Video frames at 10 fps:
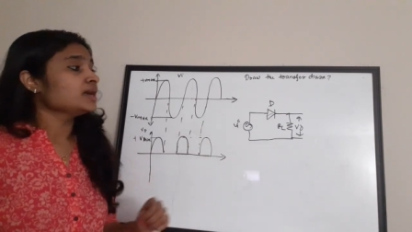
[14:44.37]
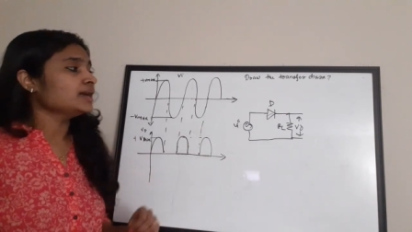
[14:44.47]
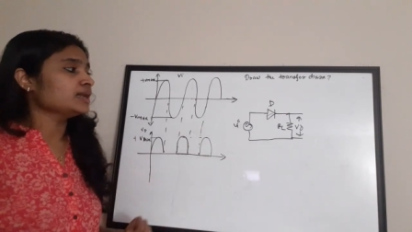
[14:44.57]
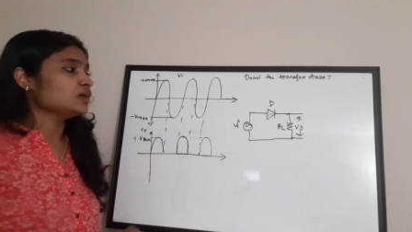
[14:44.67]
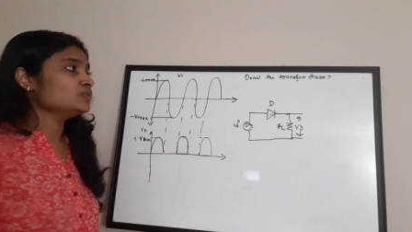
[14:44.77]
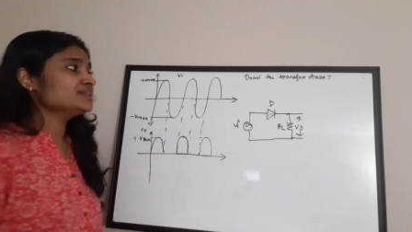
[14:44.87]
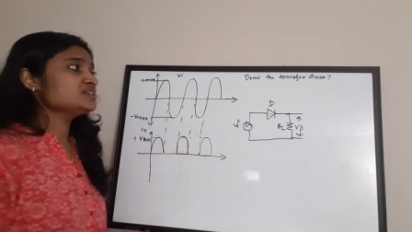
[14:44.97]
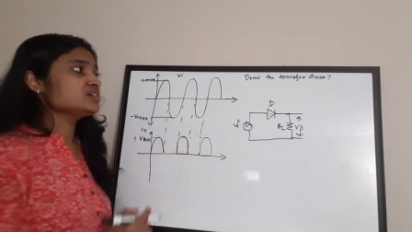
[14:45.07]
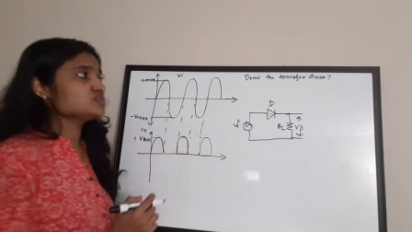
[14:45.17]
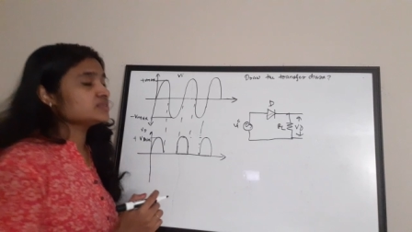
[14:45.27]
And how will the
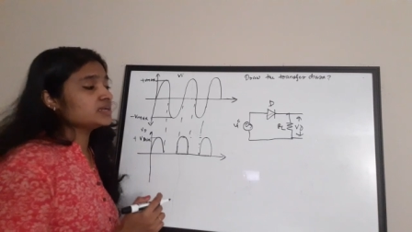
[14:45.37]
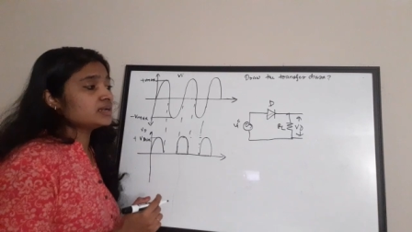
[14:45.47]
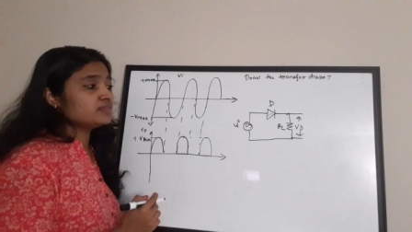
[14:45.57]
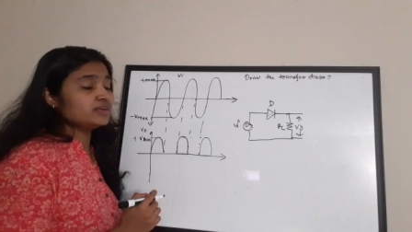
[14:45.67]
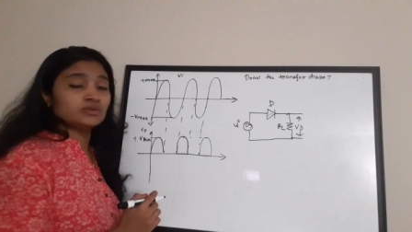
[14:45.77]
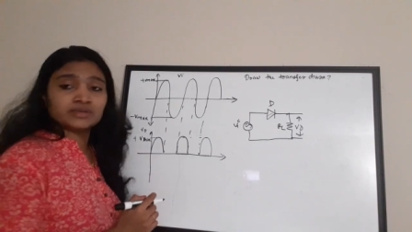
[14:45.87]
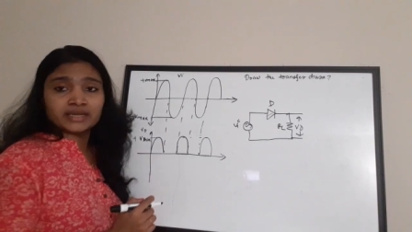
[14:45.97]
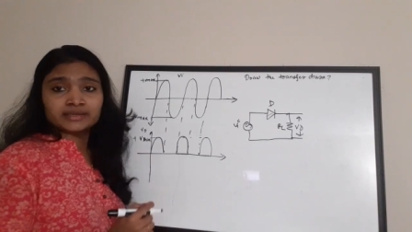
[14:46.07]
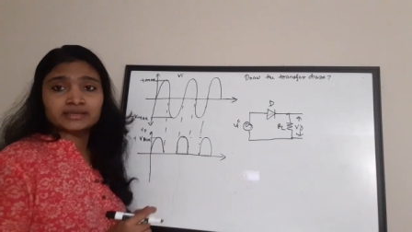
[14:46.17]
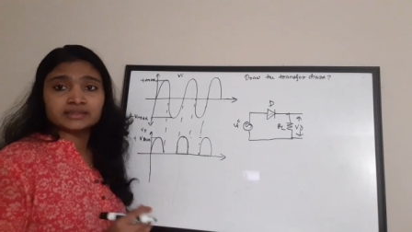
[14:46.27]
transfer carrier will look
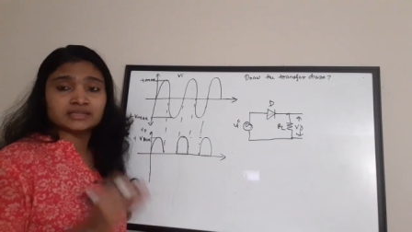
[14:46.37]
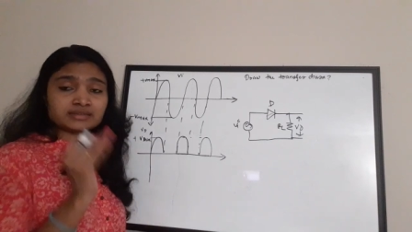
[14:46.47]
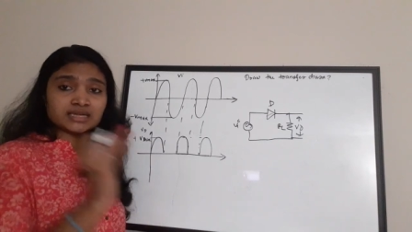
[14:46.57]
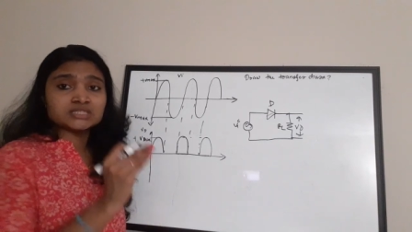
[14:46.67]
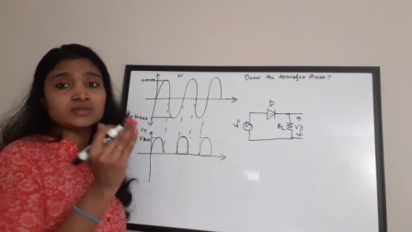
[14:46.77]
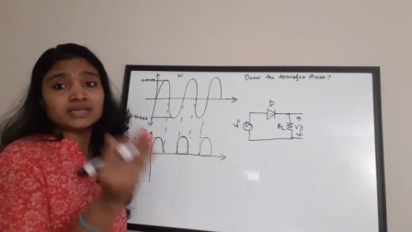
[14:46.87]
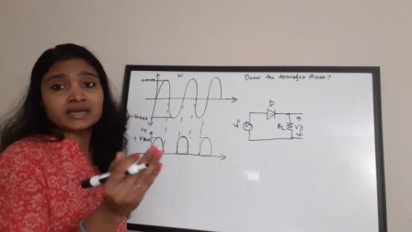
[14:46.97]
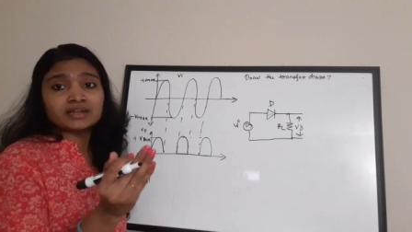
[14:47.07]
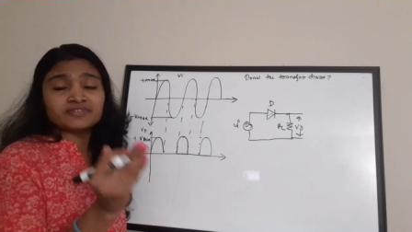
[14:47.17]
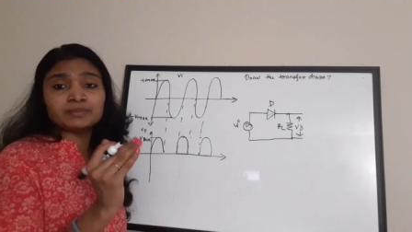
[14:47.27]
like? The transfer
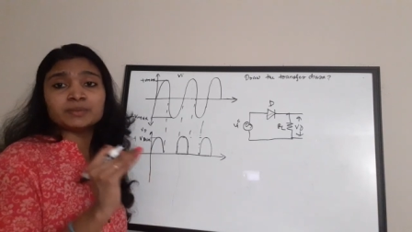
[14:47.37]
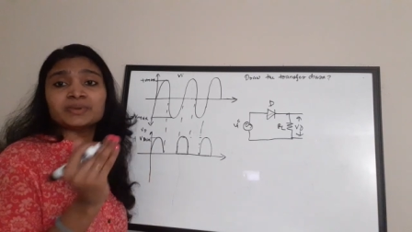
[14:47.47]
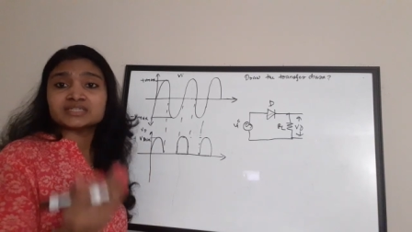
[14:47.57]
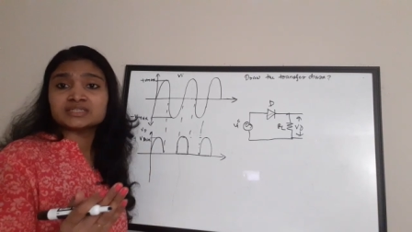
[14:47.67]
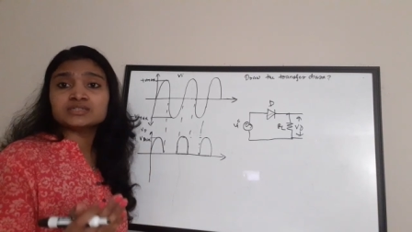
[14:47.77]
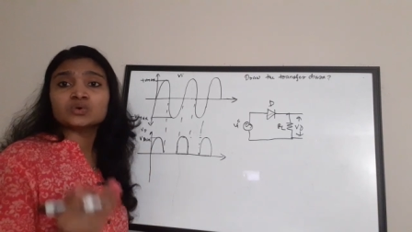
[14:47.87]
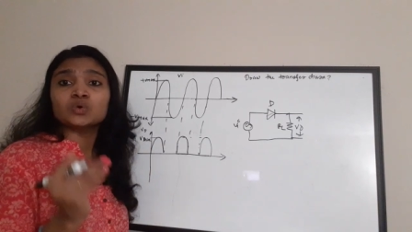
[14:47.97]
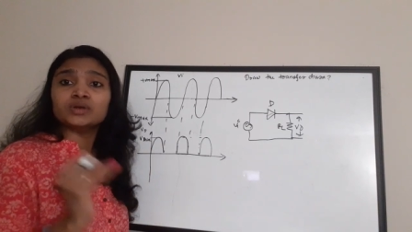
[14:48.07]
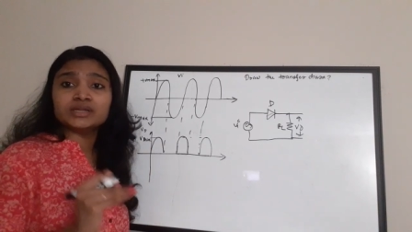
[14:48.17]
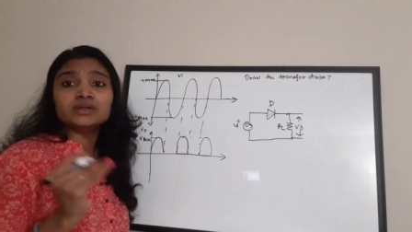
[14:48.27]
carrier will be present
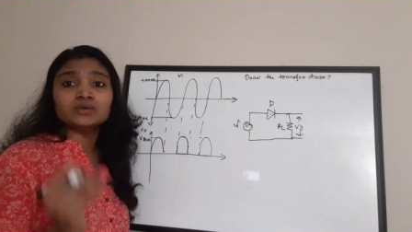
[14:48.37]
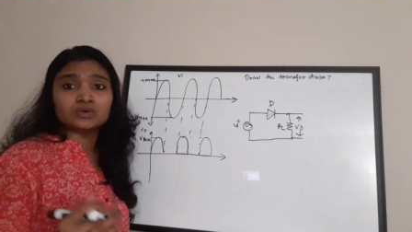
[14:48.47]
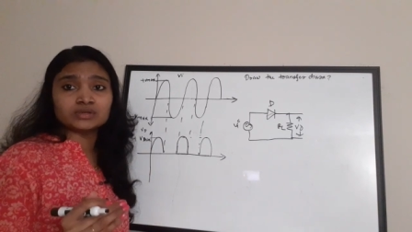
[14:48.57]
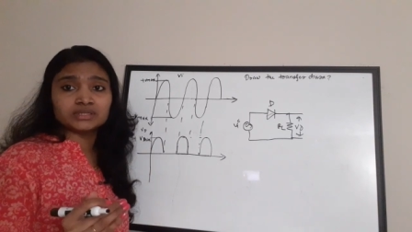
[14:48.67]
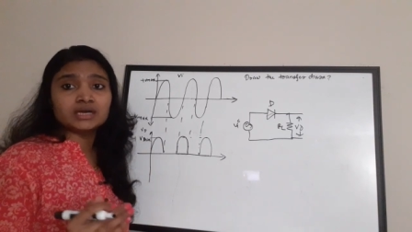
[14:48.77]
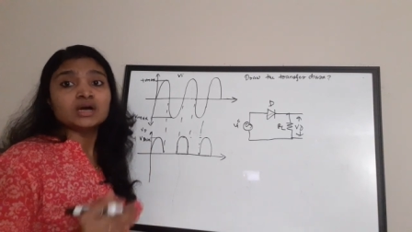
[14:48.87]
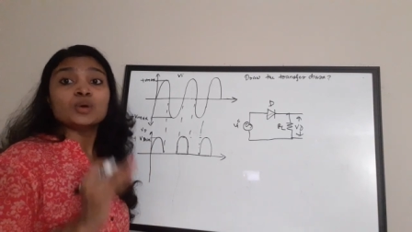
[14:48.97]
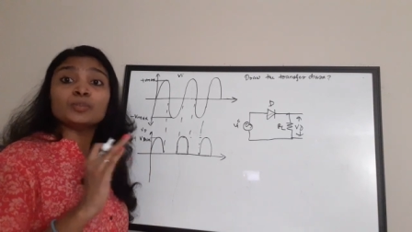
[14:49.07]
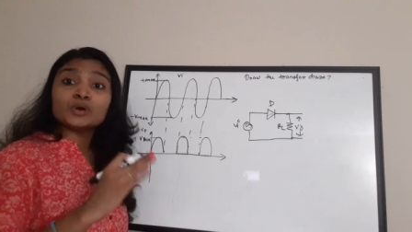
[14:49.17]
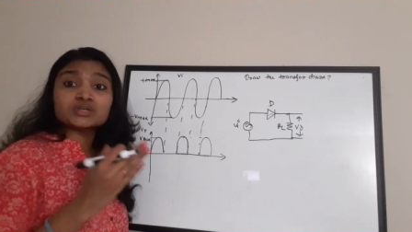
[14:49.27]
only on the
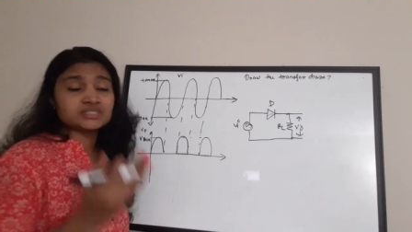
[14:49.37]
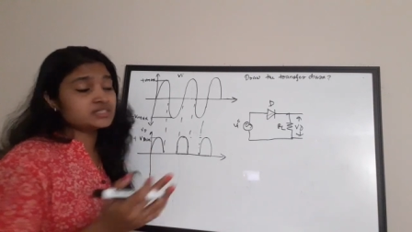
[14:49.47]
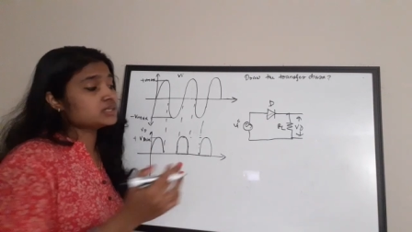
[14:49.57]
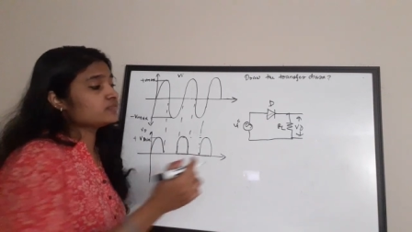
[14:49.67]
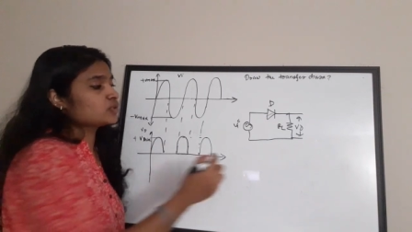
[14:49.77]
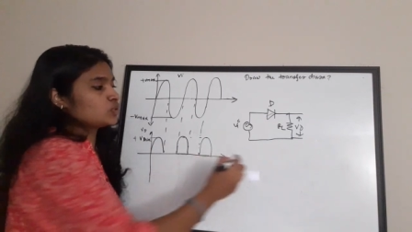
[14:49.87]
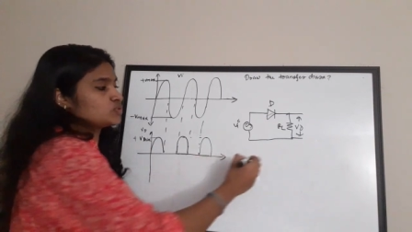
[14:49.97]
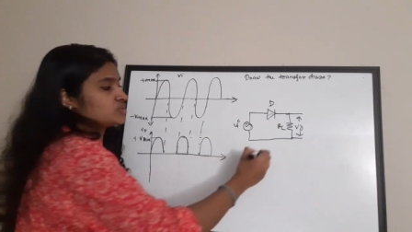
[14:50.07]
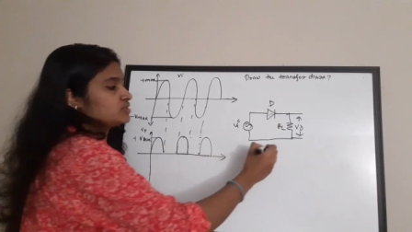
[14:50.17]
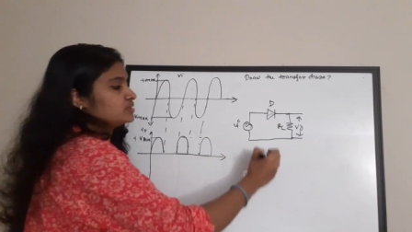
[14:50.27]
positive
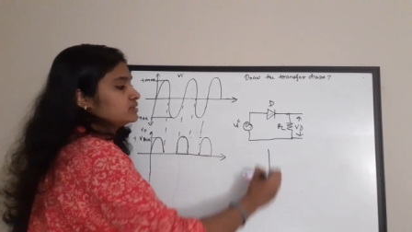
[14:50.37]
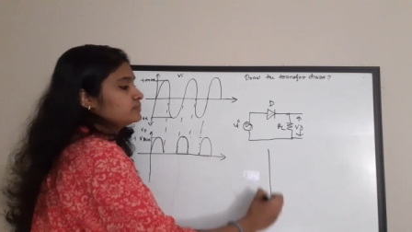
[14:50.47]
quadrant.